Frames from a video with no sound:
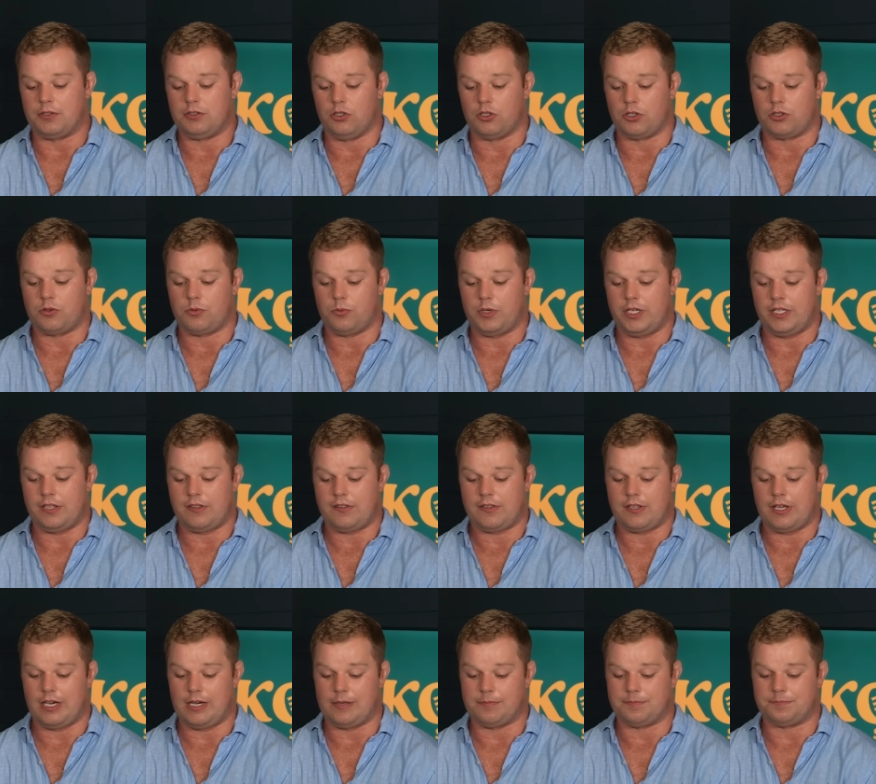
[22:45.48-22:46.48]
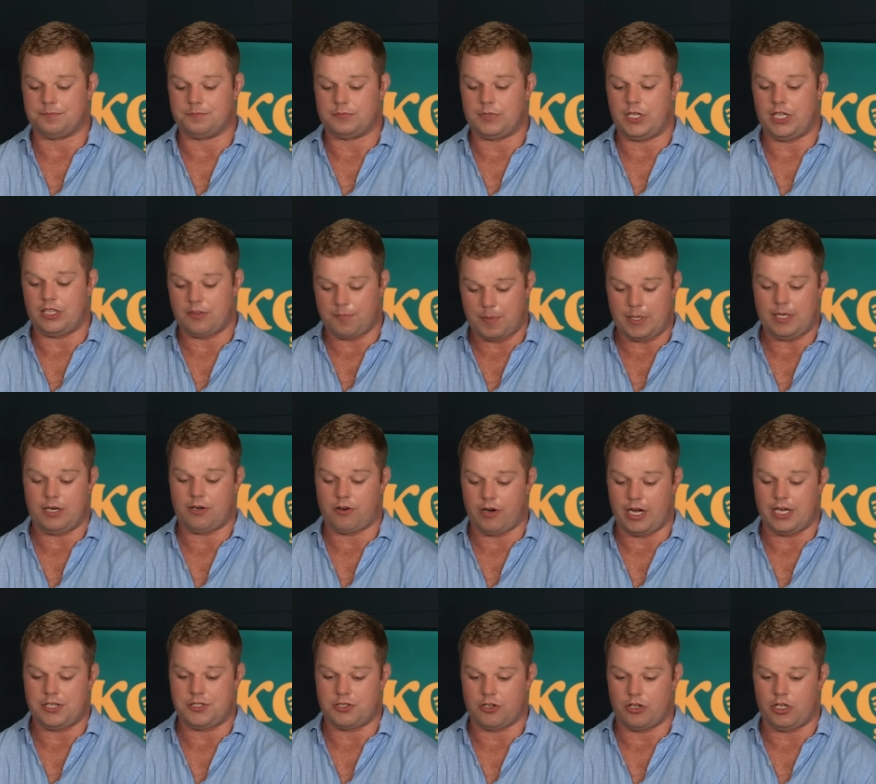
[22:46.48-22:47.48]
look, it's um, it's been a
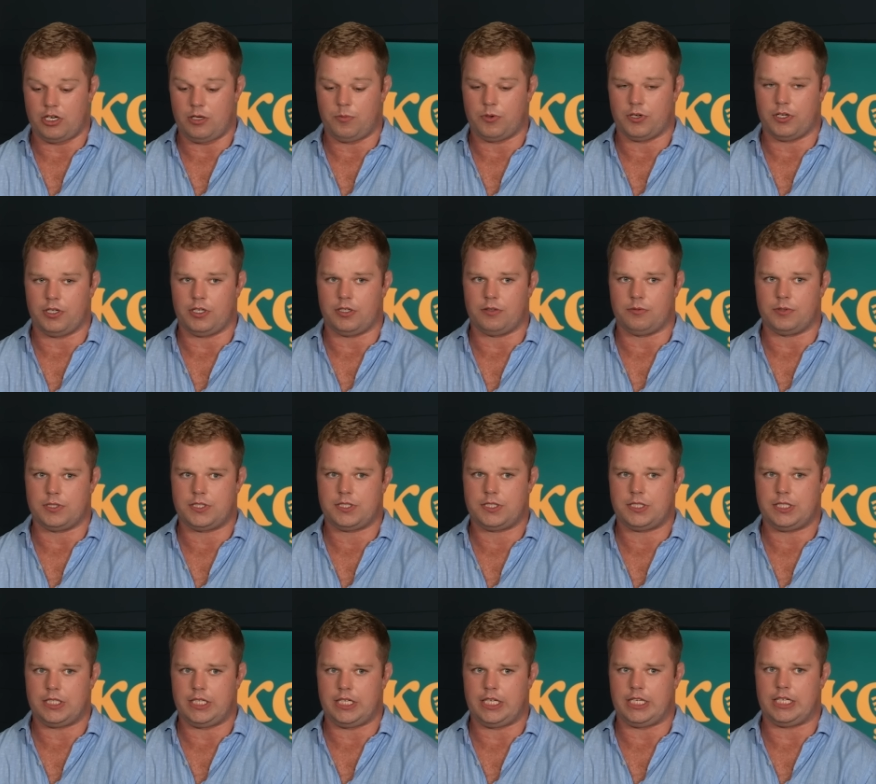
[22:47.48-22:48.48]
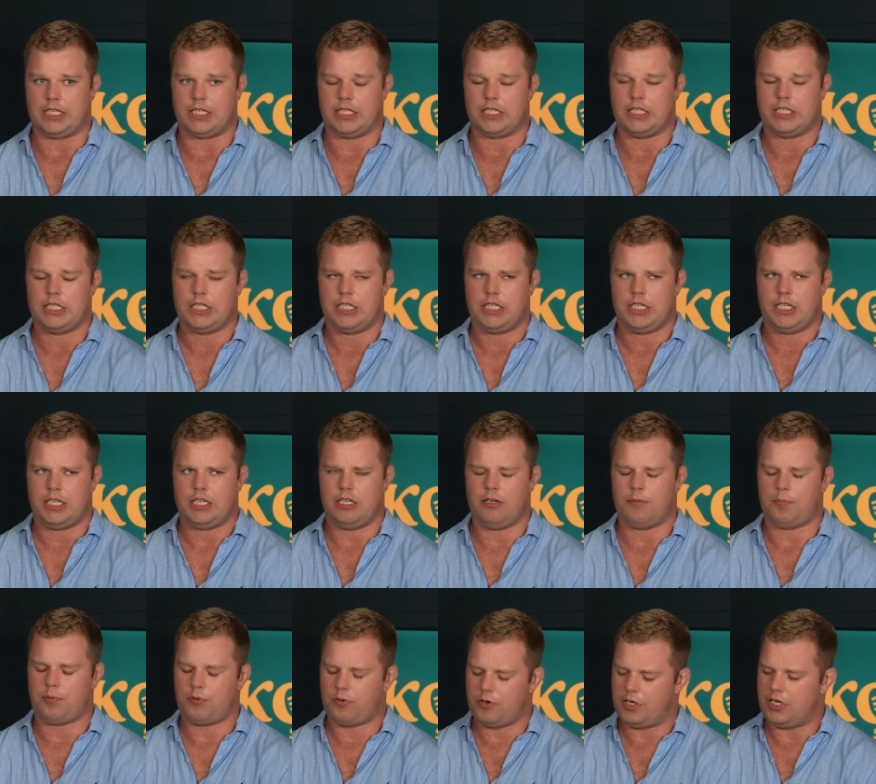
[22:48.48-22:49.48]
great journey. We're we're seeing in a
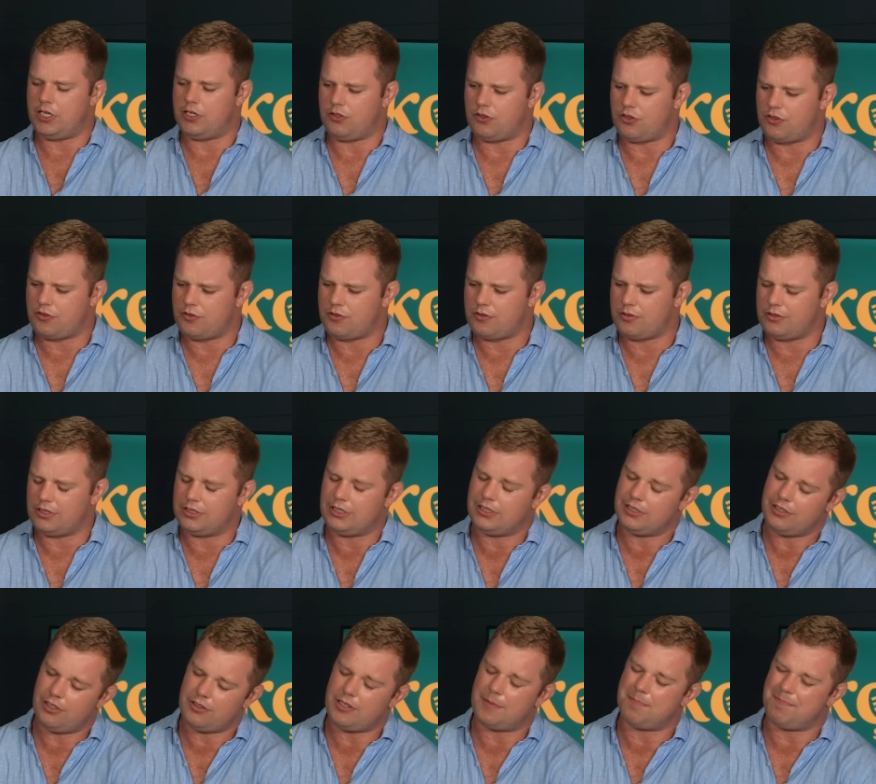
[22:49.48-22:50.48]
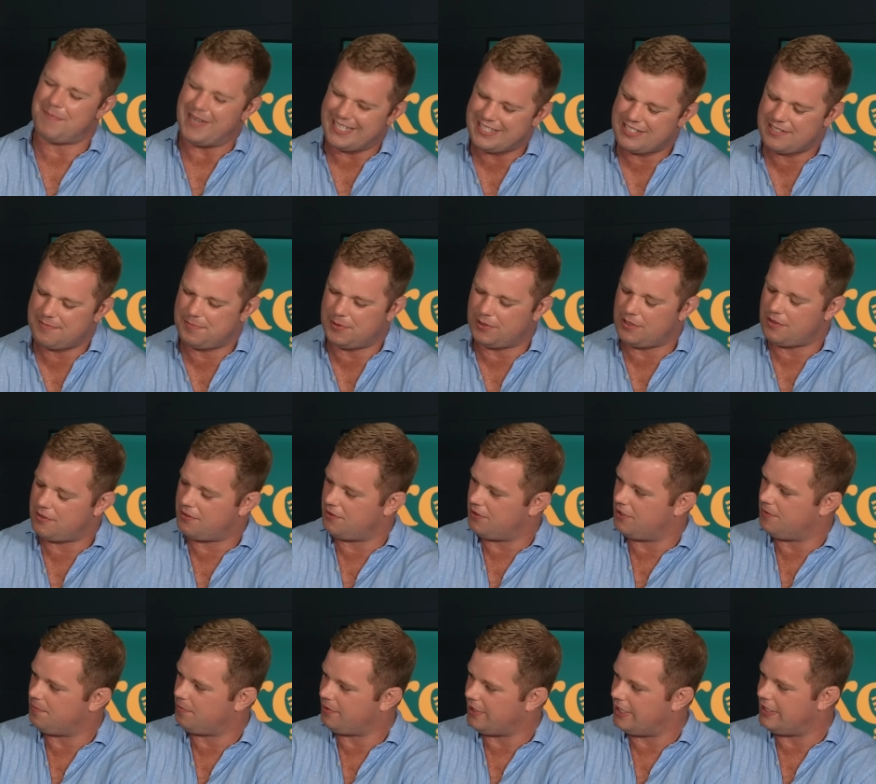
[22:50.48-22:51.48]
pretty good, oh, not the best spot,
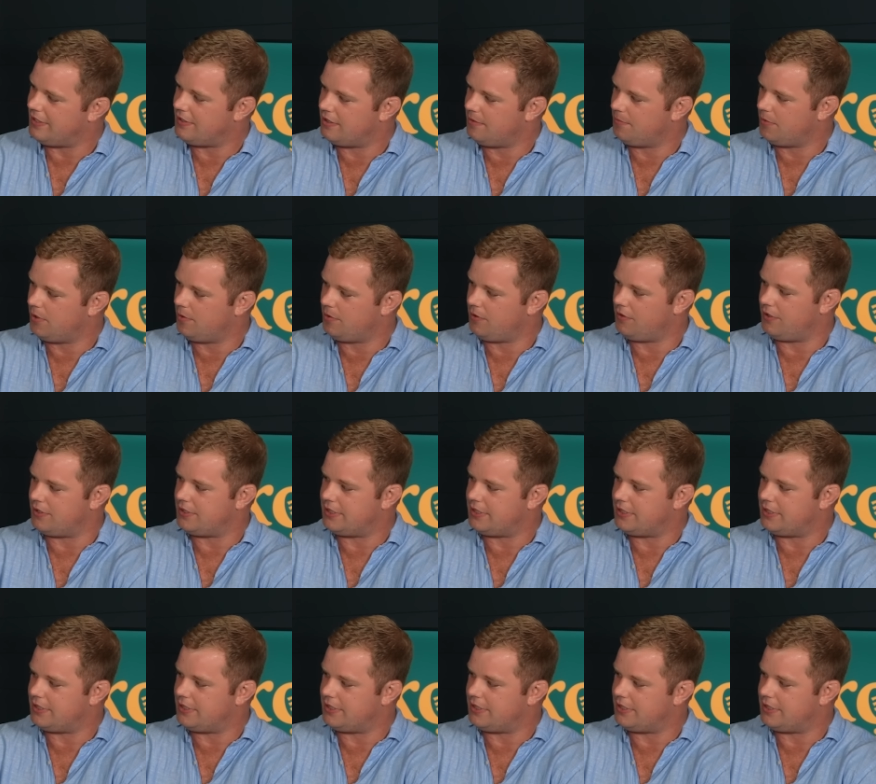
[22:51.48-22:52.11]
third place at the moment on the